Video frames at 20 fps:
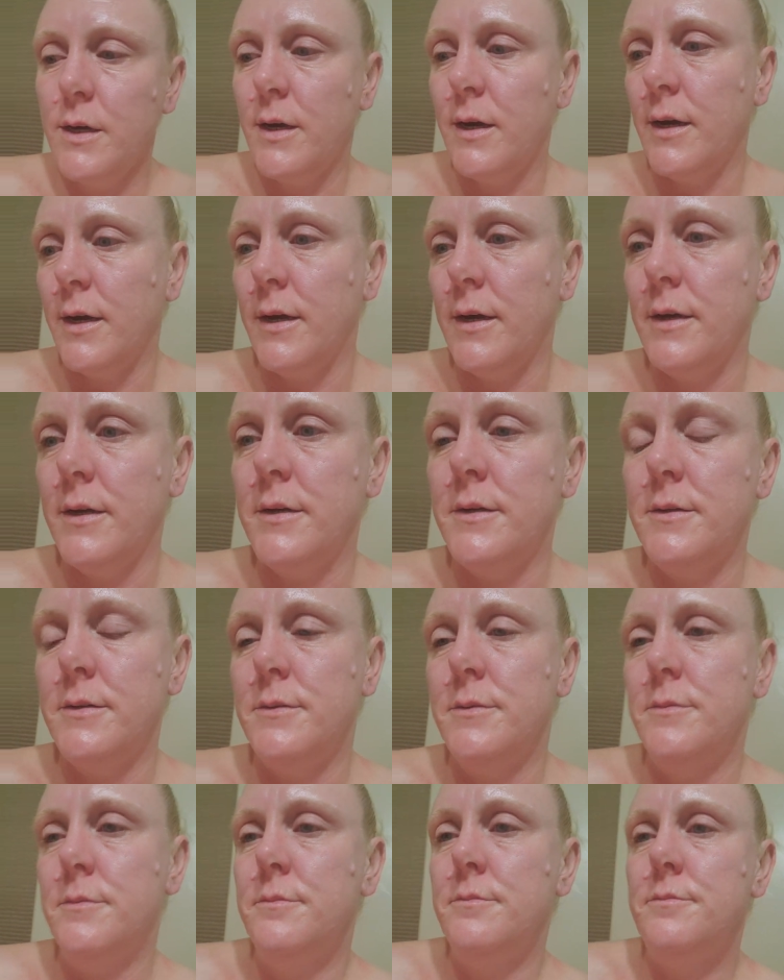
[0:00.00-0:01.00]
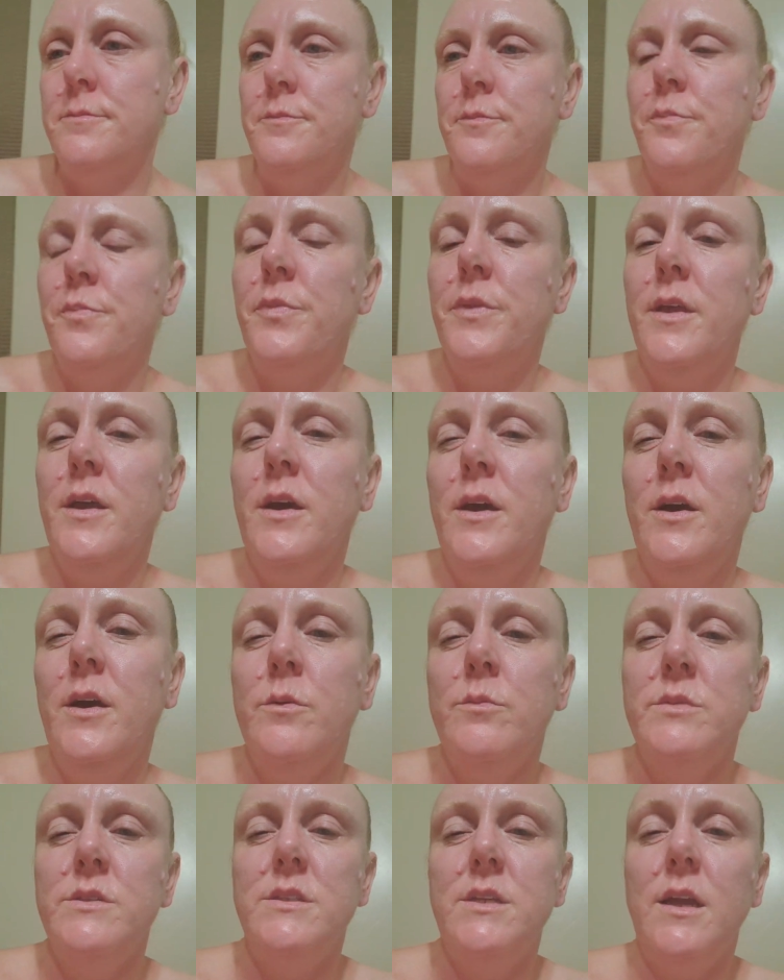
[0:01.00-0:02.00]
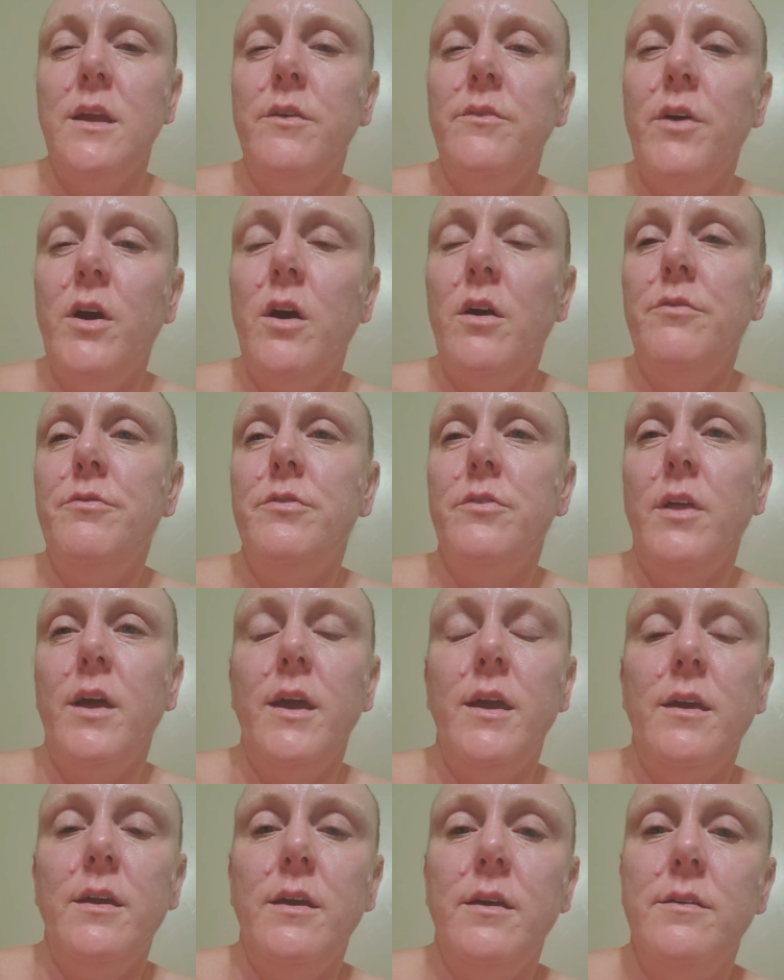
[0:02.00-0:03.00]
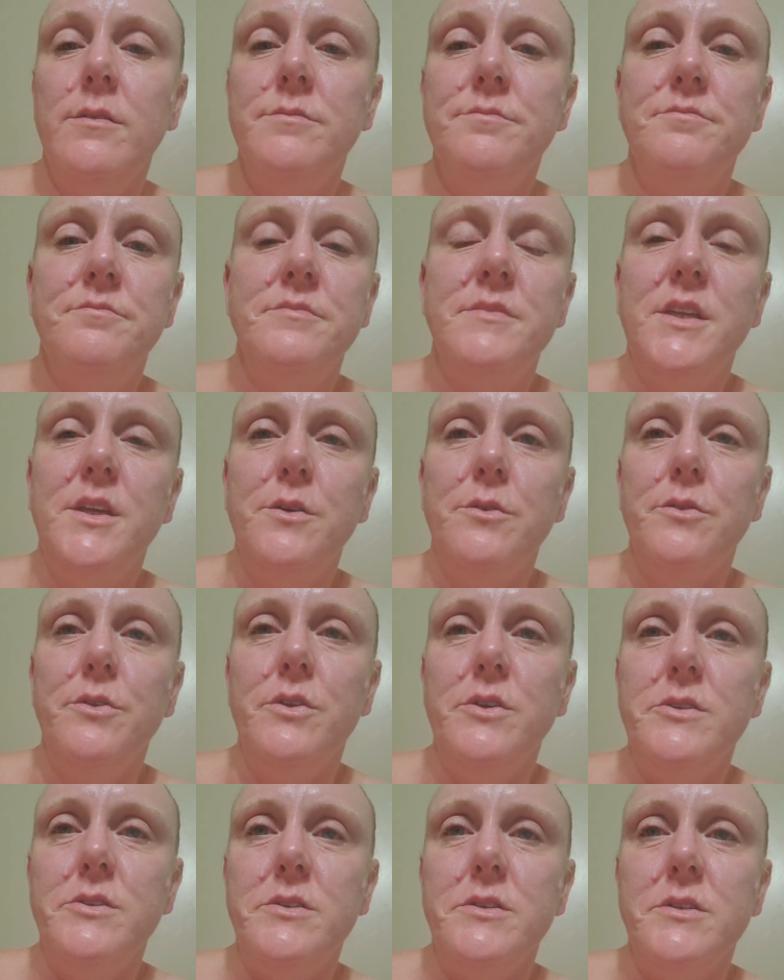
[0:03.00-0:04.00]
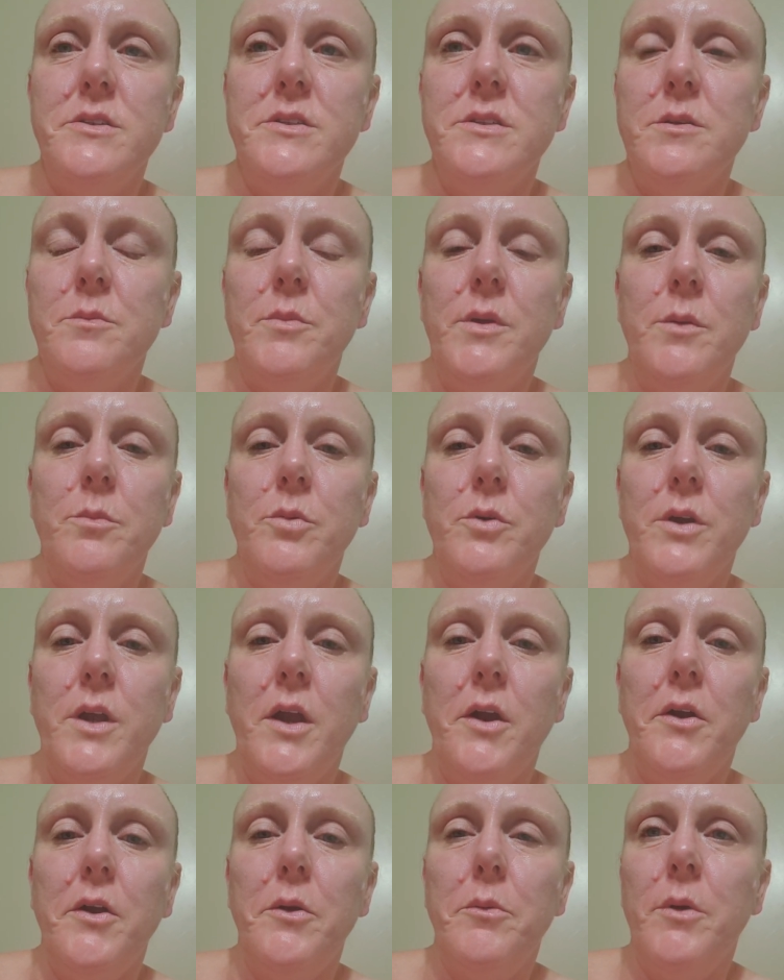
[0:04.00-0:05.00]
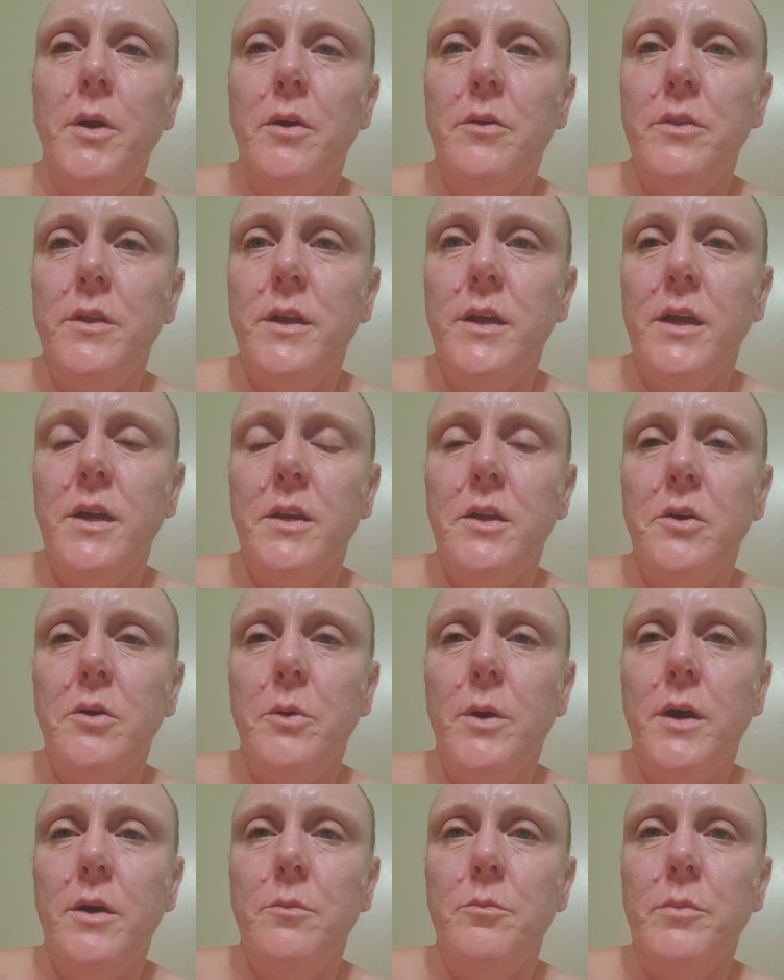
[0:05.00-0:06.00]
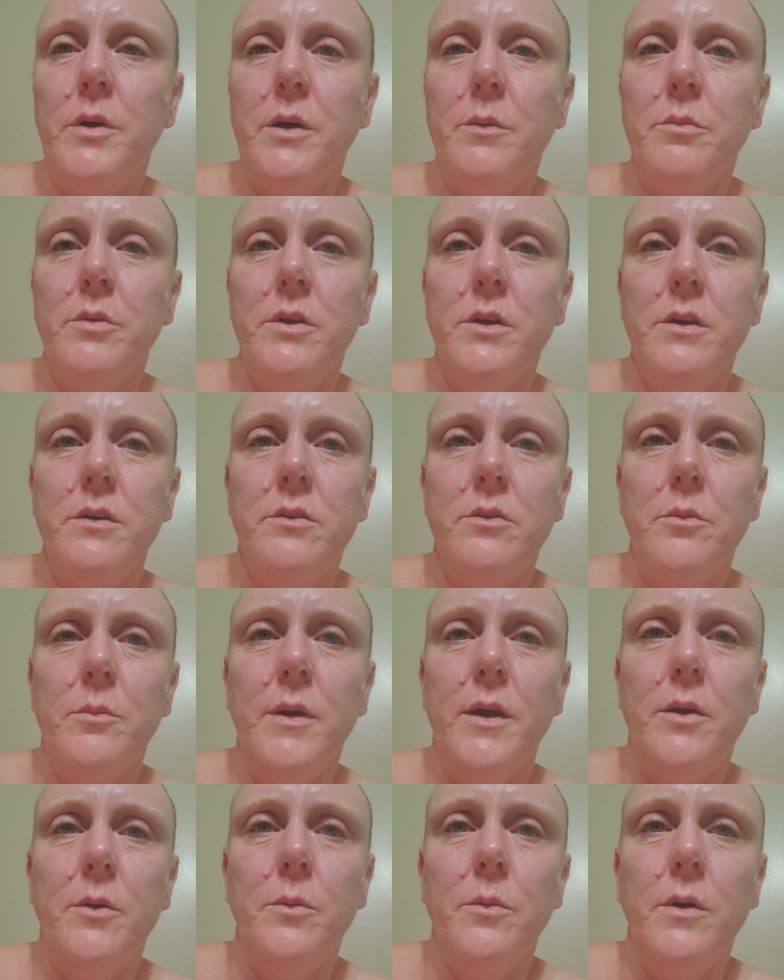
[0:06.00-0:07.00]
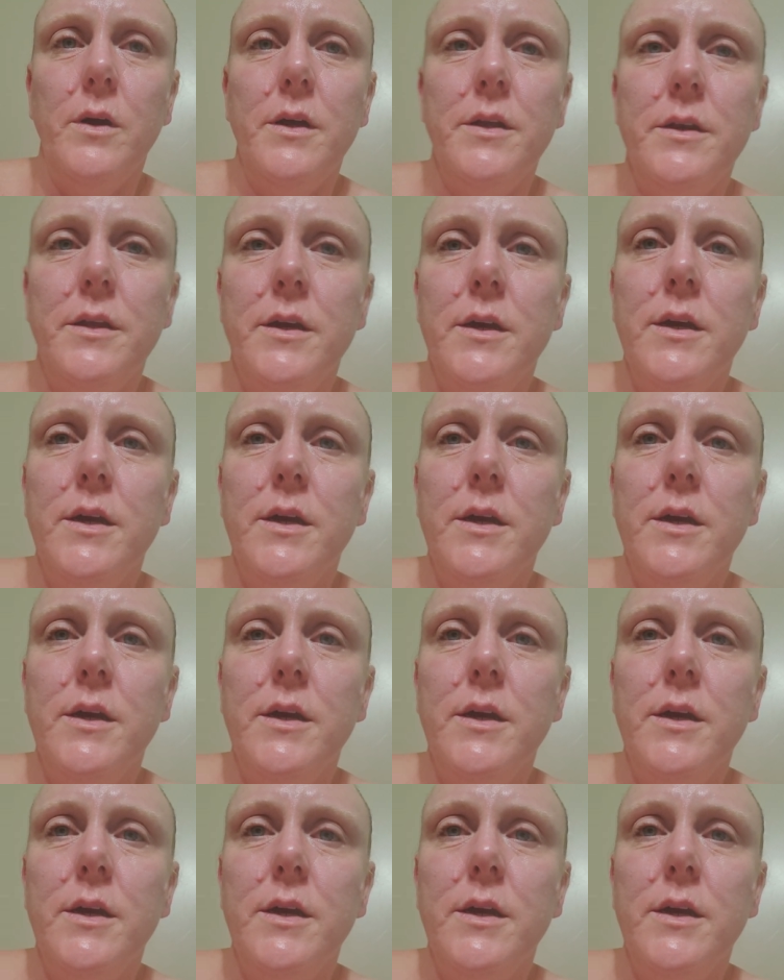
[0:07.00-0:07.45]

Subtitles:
It helps stave off like illnesses that people carry around. They kind of go out in public no matter what.